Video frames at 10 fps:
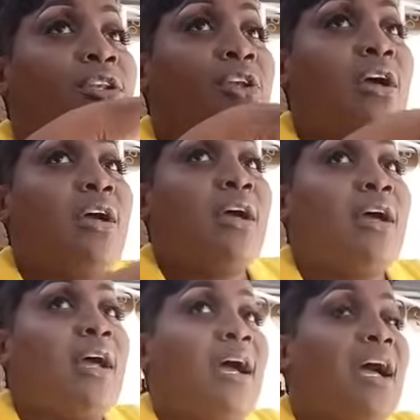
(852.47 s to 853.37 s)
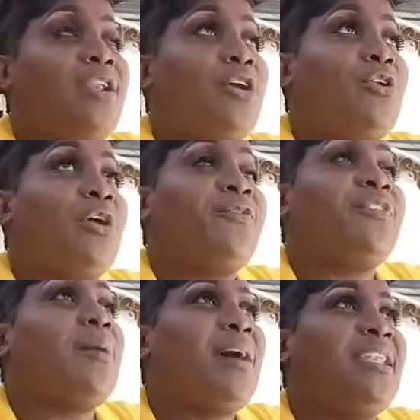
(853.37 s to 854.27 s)
No, I don't know.
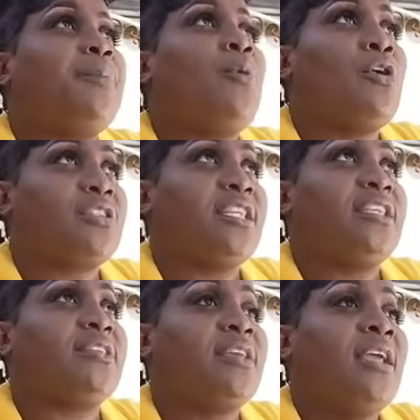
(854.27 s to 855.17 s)
If your man, they post it.